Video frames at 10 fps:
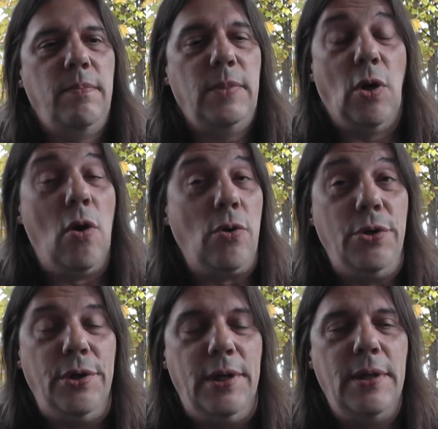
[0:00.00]
they're all
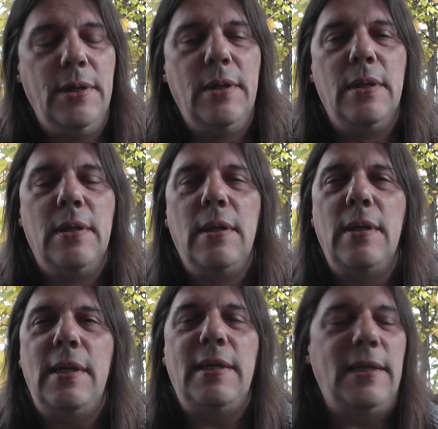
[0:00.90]
good.
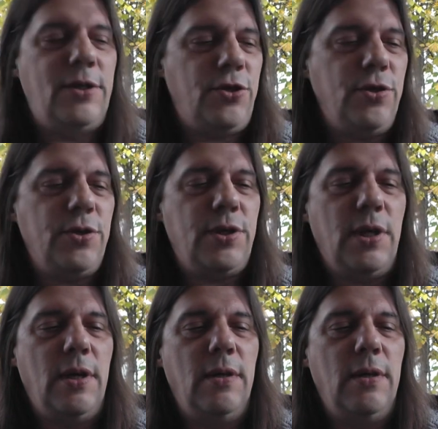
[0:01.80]
It's just